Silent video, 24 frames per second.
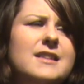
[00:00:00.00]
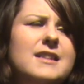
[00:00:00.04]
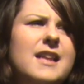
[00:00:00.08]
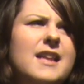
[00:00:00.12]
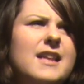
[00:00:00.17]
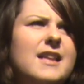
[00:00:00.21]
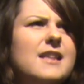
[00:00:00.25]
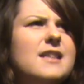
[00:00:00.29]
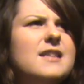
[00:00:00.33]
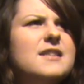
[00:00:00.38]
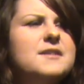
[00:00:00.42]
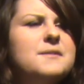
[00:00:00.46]
I
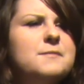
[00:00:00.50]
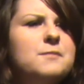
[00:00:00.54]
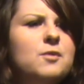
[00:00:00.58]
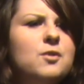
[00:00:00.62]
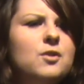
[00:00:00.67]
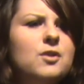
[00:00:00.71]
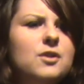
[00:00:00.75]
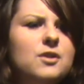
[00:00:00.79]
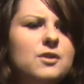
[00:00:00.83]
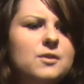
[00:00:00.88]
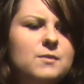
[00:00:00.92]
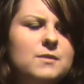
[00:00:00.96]
think the
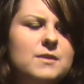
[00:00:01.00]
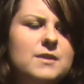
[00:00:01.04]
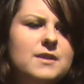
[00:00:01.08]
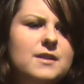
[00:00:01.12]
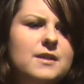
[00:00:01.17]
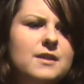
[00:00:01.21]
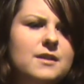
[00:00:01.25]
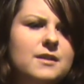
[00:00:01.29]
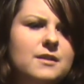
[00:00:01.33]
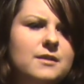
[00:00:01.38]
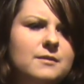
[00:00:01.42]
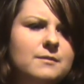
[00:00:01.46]
s'more was
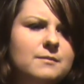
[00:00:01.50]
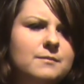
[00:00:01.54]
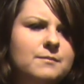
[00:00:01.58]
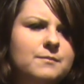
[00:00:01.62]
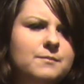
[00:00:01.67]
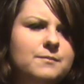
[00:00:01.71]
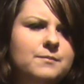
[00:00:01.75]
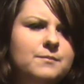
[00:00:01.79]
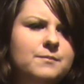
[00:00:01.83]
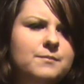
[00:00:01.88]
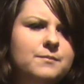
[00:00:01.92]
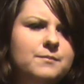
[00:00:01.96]

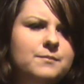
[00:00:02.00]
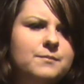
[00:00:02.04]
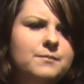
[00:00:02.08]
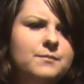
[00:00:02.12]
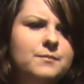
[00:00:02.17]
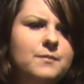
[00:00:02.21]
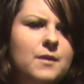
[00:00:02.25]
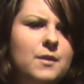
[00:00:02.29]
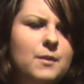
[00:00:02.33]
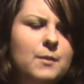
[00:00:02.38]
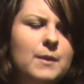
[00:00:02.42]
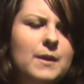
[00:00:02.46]

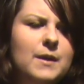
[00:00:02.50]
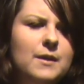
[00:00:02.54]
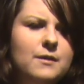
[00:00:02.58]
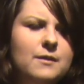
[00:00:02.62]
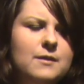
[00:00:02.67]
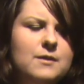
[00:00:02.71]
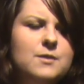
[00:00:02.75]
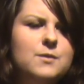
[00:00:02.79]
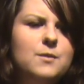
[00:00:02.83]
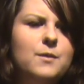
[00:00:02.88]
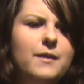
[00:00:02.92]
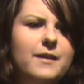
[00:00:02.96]

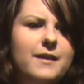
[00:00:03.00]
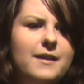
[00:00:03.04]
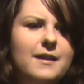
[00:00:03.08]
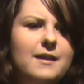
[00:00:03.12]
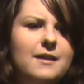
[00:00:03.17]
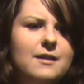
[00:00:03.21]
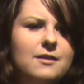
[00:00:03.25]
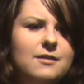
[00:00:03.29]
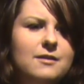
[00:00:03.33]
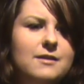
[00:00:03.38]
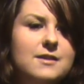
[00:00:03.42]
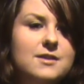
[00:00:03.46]
320
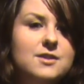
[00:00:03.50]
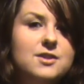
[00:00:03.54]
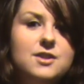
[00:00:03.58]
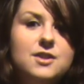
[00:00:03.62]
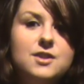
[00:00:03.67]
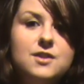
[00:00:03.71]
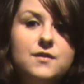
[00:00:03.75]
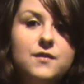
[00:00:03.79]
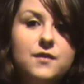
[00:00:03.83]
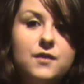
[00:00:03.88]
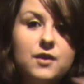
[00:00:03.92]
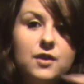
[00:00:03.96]
calories,
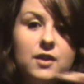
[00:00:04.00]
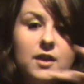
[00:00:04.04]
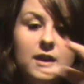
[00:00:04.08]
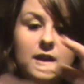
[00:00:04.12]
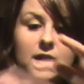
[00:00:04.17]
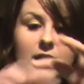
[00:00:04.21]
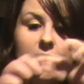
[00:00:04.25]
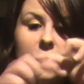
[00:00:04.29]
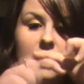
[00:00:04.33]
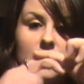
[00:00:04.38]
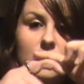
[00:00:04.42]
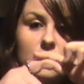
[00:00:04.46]
just for
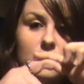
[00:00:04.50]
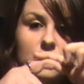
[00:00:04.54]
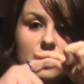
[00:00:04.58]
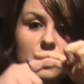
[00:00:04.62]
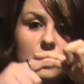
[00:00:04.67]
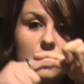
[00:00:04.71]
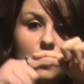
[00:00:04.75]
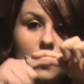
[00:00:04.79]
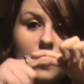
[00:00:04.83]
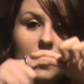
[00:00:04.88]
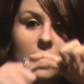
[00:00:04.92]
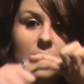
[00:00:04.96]
like a little
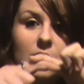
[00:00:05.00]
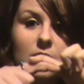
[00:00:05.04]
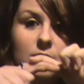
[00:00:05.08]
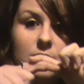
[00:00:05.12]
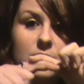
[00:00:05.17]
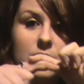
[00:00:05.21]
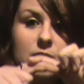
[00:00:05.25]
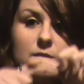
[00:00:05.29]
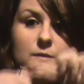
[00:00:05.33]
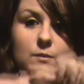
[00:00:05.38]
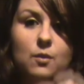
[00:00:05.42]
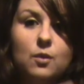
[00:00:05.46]
square of
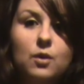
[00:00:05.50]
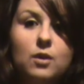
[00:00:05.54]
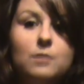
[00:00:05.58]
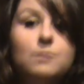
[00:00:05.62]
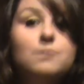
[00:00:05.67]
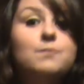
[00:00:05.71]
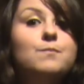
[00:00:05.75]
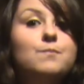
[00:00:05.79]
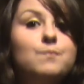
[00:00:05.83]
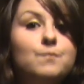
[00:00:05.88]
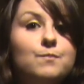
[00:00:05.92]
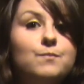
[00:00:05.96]
s'more,
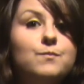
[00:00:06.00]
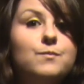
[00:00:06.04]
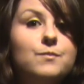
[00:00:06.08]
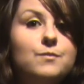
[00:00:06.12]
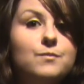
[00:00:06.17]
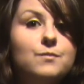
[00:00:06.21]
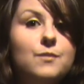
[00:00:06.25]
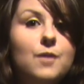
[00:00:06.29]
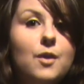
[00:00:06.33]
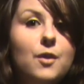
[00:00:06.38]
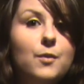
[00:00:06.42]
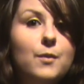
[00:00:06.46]

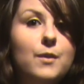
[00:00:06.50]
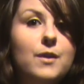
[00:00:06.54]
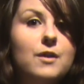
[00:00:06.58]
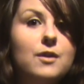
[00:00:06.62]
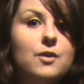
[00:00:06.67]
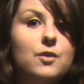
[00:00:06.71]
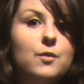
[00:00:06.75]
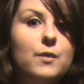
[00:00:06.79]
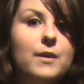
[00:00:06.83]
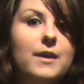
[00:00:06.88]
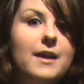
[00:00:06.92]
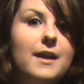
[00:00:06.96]

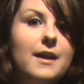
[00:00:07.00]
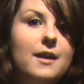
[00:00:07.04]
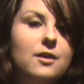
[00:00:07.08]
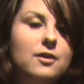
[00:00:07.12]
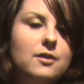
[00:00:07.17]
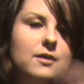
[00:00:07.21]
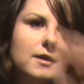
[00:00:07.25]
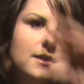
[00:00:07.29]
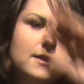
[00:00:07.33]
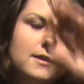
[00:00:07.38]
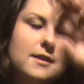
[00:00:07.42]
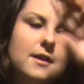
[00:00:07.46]
320
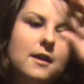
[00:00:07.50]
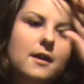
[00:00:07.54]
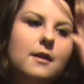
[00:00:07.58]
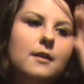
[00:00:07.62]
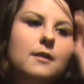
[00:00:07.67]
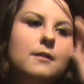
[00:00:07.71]
calories.